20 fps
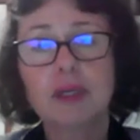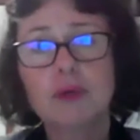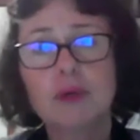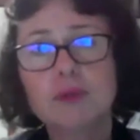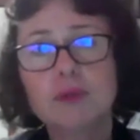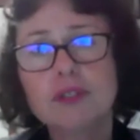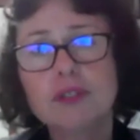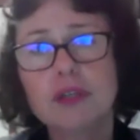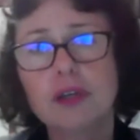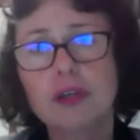
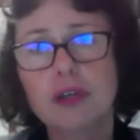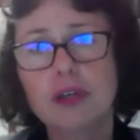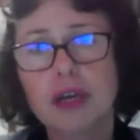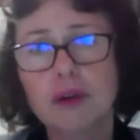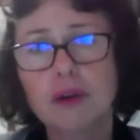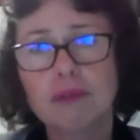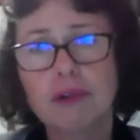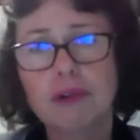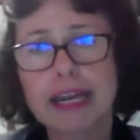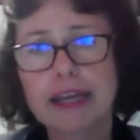also
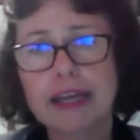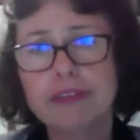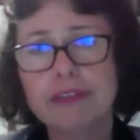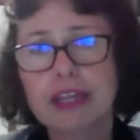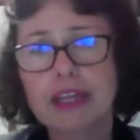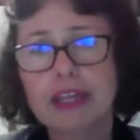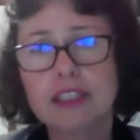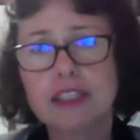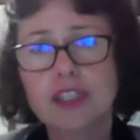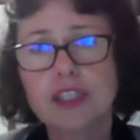around
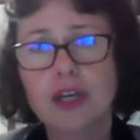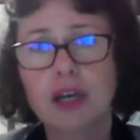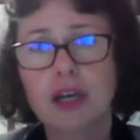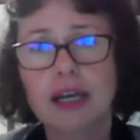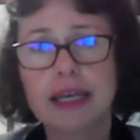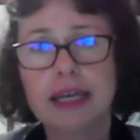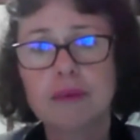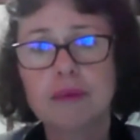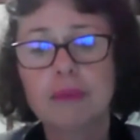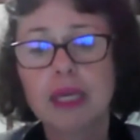that
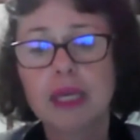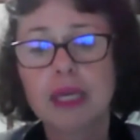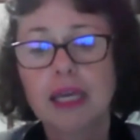time,